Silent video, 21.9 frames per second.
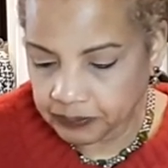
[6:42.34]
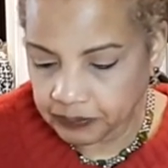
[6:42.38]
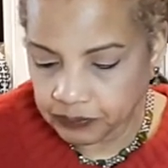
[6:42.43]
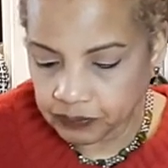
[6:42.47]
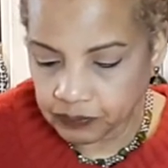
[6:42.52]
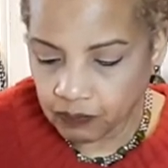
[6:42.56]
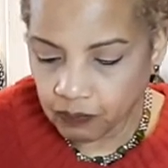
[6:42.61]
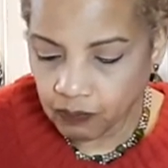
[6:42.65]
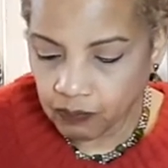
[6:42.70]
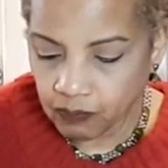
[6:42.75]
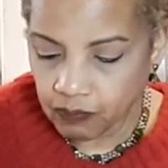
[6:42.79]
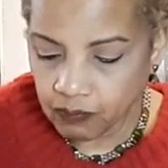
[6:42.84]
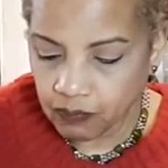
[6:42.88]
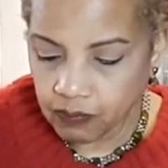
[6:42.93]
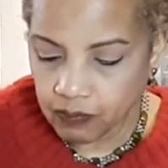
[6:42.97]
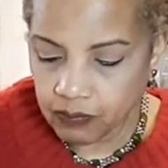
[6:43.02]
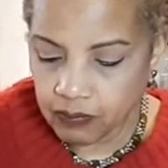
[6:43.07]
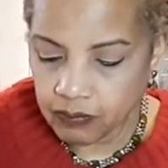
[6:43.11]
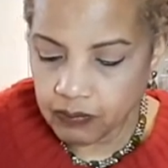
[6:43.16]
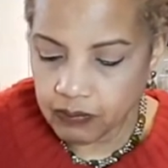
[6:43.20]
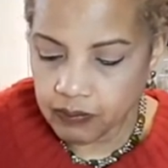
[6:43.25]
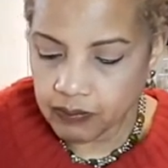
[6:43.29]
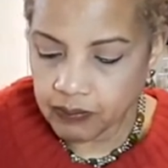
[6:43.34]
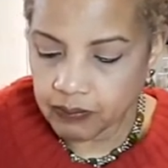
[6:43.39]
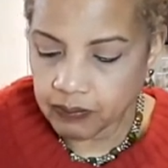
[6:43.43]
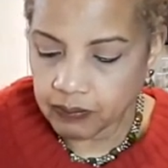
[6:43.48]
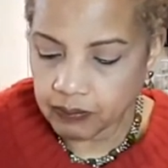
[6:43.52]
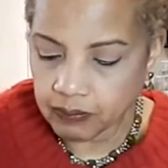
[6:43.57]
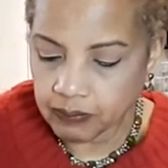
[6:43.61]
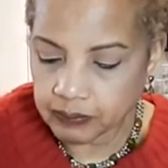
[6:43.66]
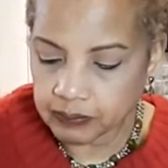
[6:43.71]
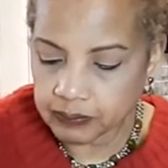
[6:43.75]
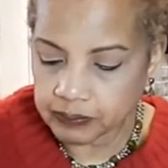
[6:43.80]

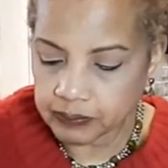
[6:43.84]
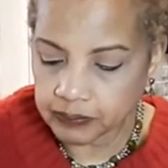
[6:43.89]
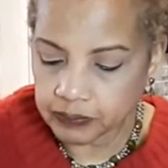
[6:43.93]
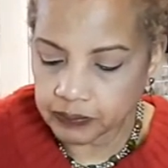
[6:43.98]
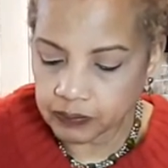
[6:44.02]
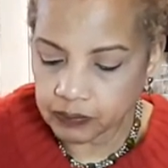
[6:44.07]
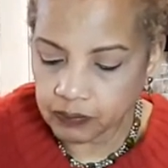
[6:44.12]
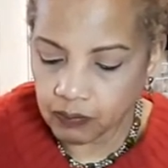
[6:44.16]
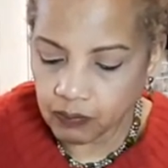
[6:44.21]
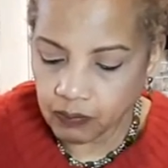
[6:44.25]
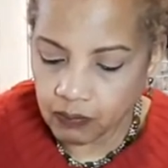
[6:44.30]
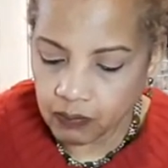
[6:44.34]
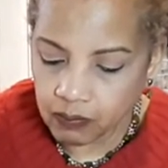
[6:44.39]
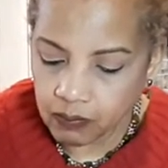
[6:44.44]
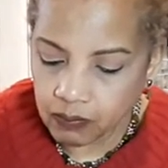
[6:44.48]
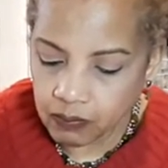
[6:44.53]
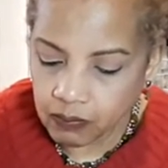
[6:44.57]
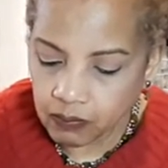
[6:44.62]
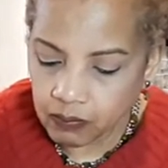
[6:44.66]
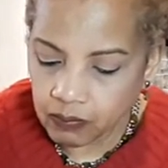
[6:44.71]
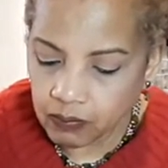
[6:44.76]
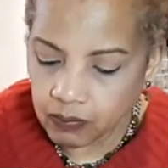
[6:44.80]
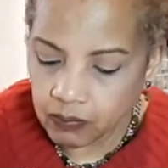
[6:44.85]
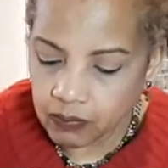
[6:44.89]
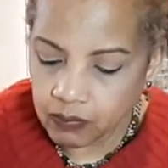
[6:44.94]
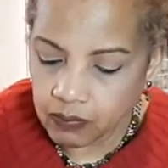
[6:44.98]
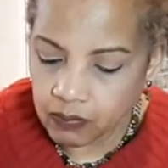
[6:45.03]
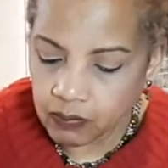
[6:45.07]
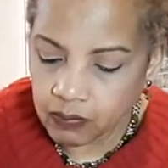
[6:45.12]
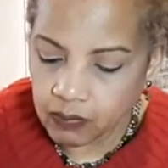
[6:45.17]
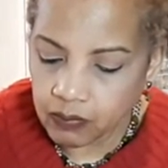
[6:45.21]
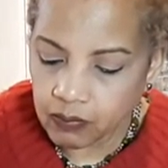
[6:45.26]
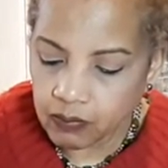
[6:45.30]

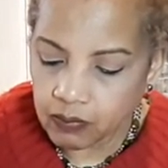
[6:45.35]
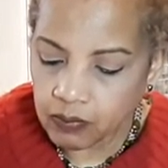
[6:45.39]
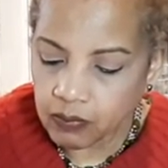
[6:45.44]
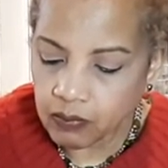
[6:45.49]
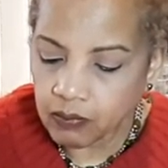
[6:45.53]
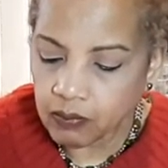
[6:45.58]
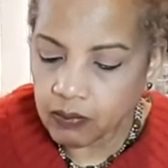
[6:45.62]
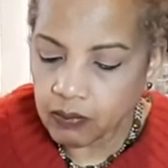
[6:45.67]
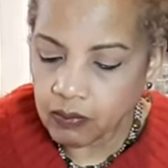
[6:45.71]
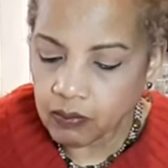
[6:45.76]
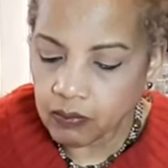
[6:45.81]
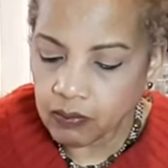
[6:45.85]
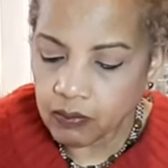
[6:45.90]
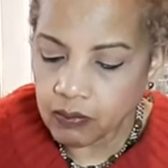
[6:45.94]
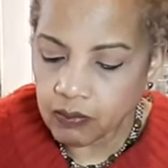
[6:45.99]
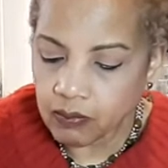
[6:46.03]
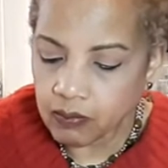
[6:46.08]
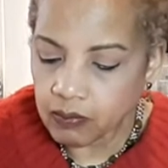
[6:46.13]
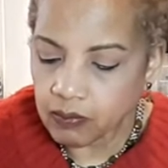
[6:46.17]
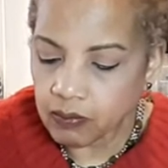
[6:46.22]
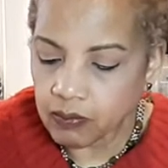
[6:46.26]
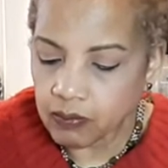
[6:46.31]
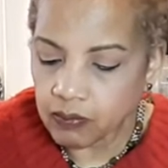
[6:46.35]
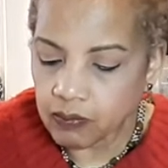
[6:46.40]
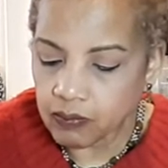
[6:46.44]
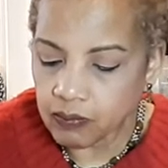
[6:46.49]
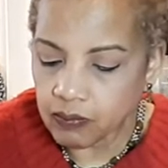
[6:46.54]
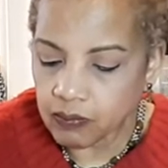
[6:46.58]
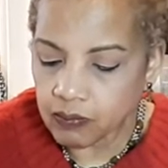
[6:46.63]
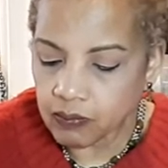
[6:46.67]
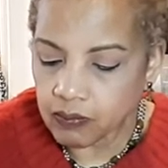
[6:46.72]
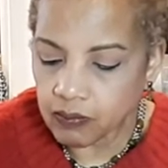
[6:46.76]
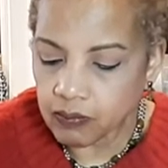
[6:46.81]

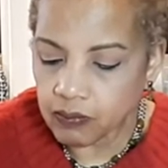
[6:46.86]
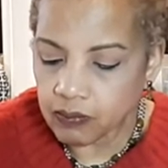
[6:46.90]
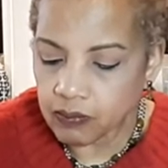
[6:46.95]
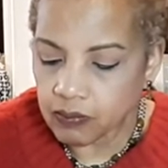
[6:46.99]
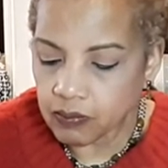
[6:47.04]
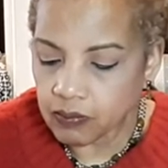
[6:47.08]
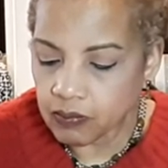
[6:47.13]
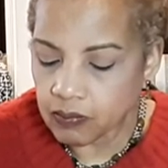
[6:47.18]
Nothing is said.